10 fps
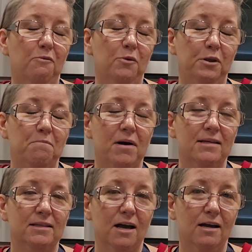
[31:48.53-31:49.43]
with my
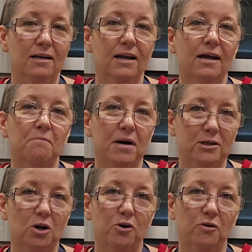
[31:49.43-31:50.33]
son, my
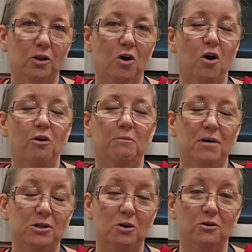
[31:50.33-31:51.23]
daughter-in-law, and
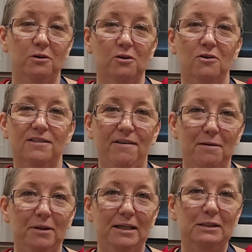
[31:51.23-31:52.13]
my daughter-in-law's
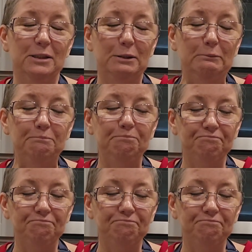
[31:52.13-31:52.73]
family. So